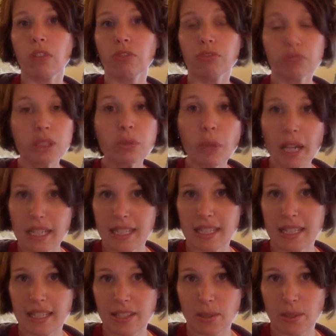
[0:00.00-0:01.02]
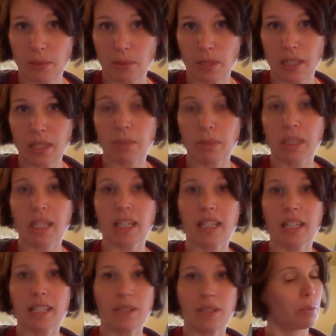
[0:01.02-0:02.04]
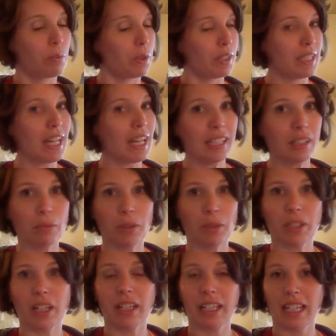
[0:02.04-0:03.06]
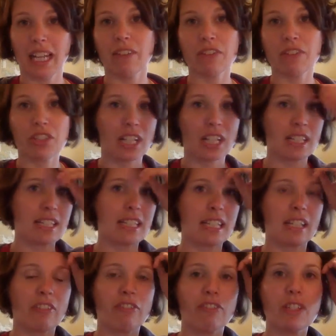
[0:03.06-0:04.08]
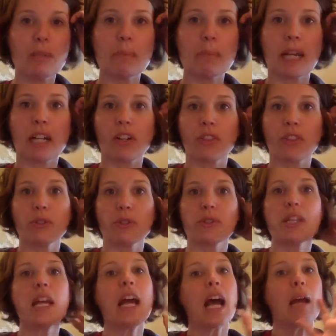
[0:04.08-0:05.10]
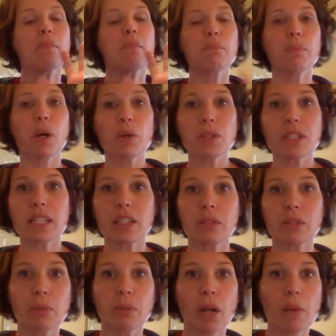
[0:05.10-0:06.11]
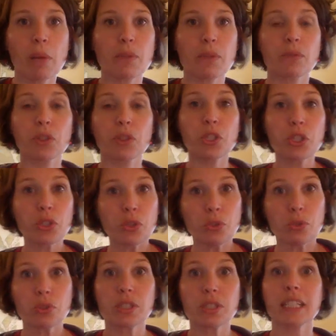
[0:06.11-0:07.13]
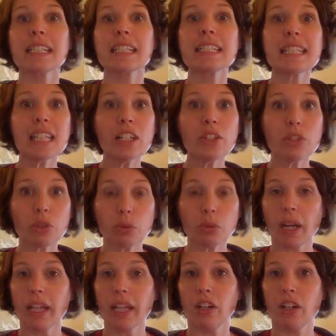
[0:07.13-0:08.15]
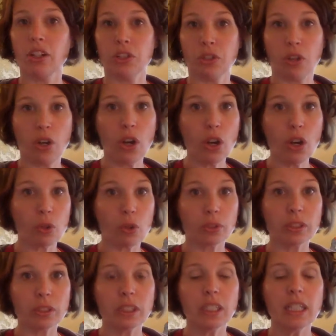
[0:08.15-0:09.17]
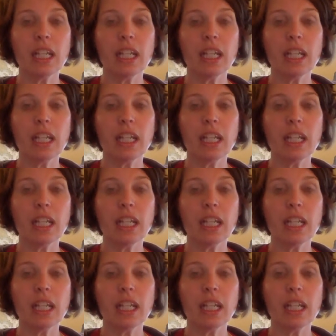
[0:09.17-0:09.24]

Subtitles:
free writes this week because we're done and we're not going to have a chance to give feedback on those. I'm posting the prompts for you to continue to write on your own.